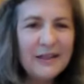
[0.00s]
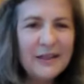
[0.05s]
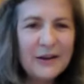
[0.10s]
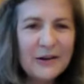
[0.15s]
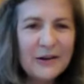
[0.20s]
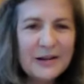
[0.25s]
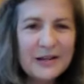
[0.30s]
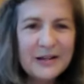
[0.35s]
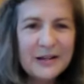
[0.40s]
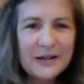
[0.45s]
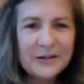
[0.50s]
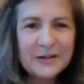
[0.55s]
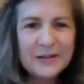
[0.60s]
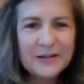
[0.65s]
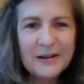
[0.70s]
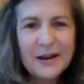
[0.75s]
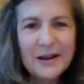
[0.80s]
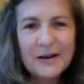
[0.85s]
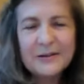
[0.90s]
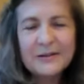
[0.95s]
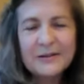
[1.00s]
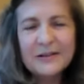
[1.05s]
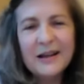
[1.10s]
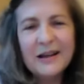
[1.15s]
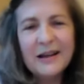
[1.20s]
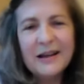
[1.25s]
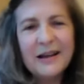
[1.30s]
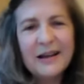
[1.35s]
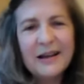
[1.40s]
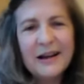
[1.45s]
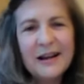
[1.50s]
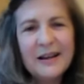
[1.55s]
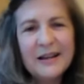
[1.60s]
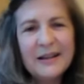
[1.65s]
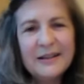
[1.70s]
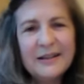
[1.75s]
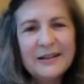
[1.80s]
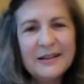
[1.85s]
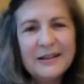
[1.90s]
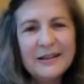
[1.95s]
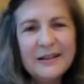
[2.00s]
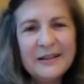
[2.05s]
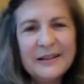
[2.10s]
30 years now, I